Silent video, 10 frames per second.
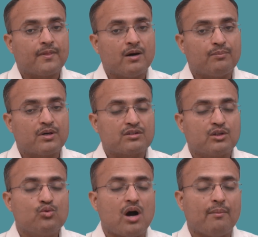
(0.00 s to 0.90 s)
a person
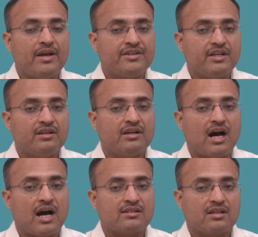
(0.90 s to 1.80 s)
who abetting
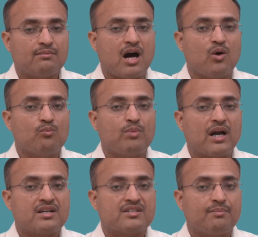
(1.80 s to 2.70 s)
or somehow
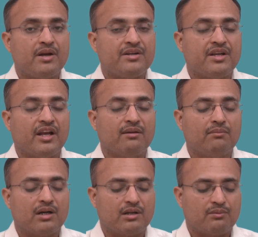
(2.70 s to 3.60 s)
participating in
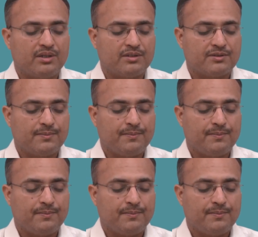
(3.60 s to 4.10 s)
murder, friends.